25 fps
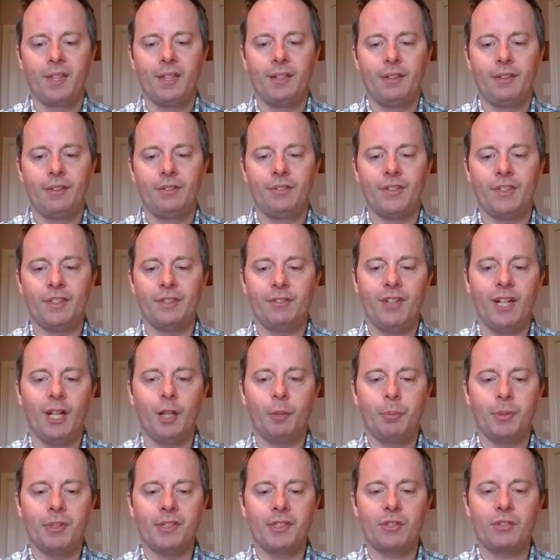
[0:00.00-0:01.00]
For
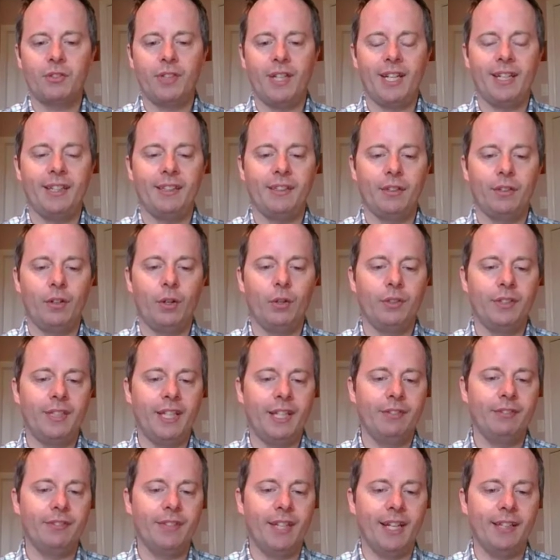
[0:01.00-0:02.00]
developers creating their own
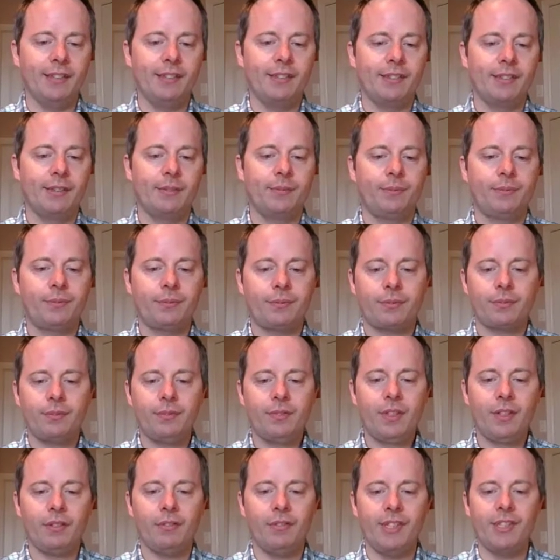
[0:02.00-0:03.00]
devnets,
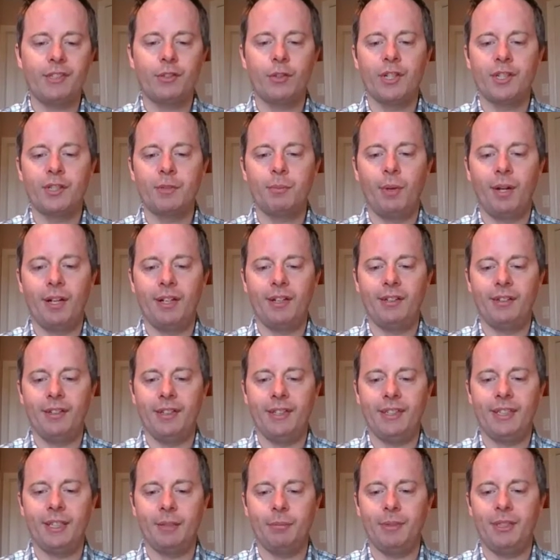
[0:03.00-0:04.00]
resource monitoring
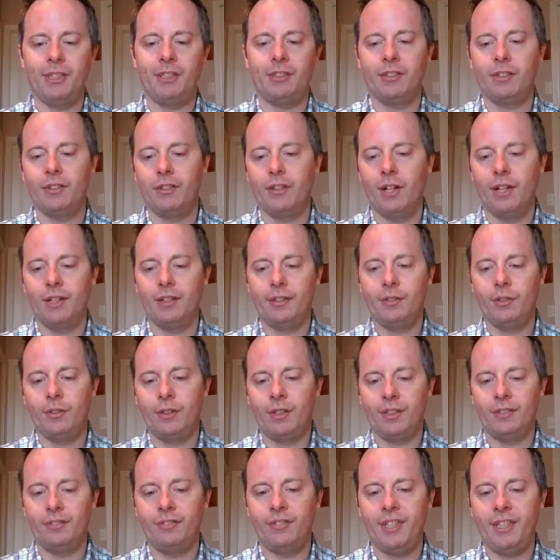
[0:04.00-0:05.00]
can be turned on through
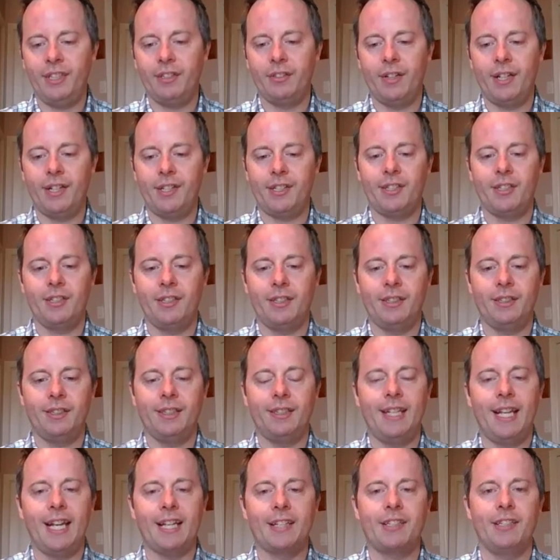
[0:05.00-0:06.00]
configuration in the
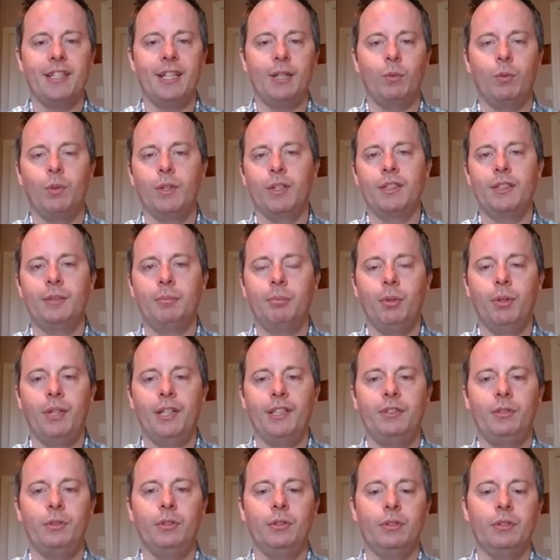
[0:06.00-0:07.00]
Dash Network Deploy
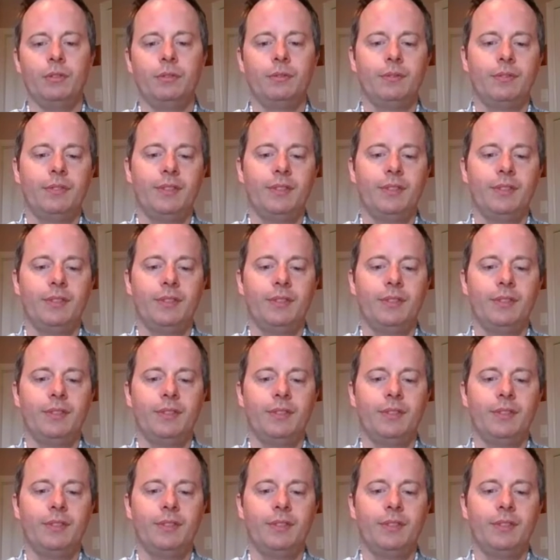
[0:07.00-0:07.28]
tool.